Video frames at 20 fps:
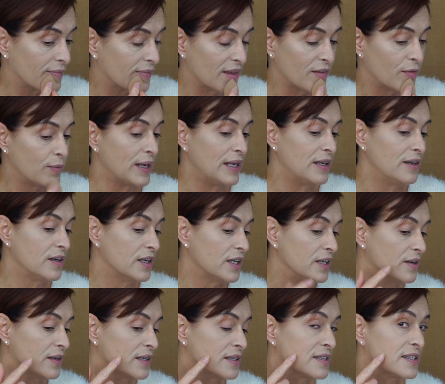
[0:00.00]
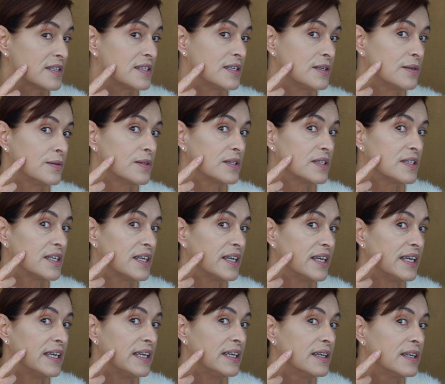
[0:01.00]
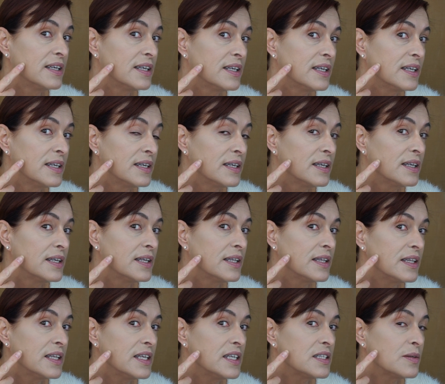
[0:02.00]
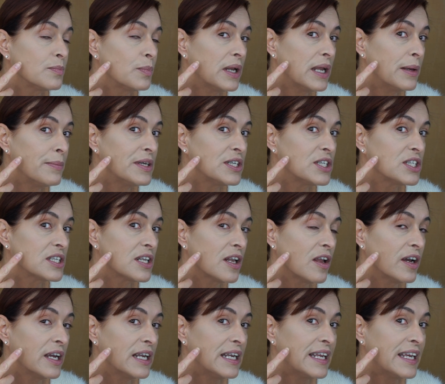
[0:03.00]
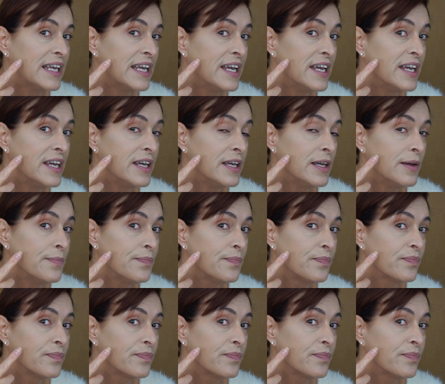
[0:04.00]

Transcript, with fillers: if we look, you can still see this blemish slightly here.